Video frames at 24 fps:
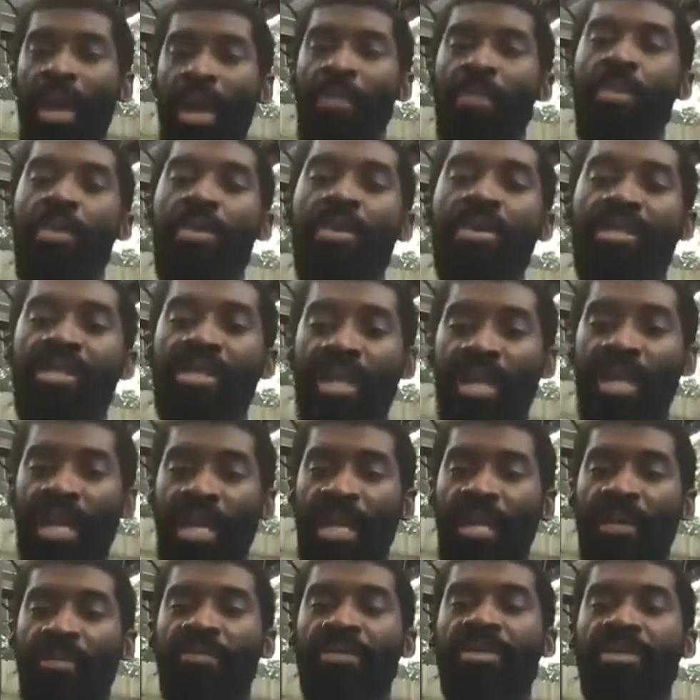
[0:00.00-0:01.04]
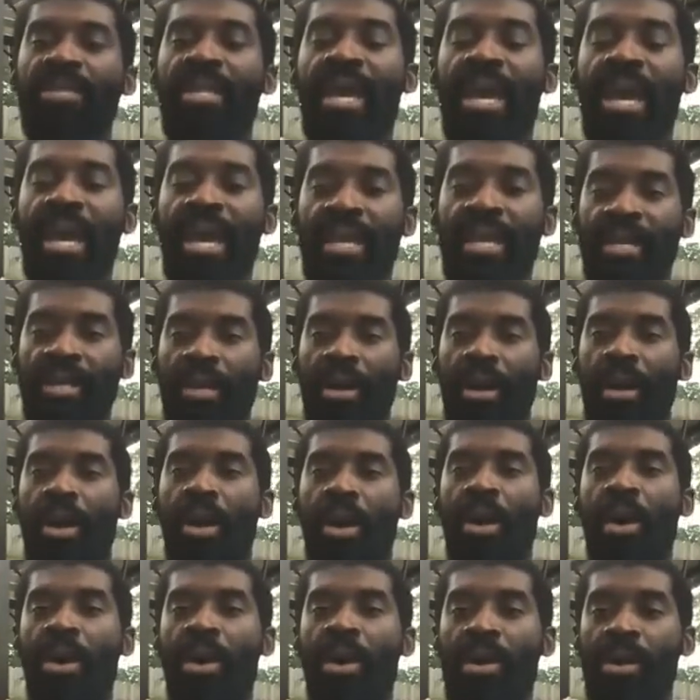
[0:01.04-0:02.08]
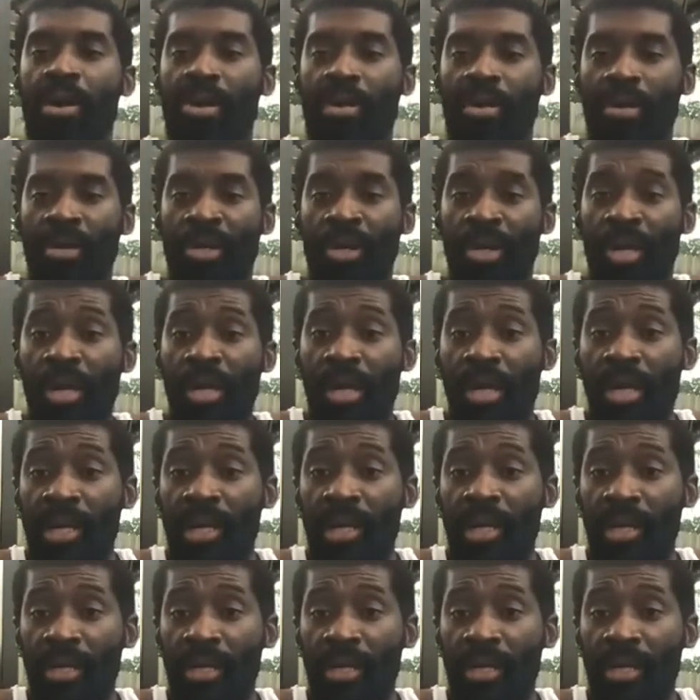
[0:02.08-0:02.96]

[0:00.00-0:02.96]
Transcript: teams that are good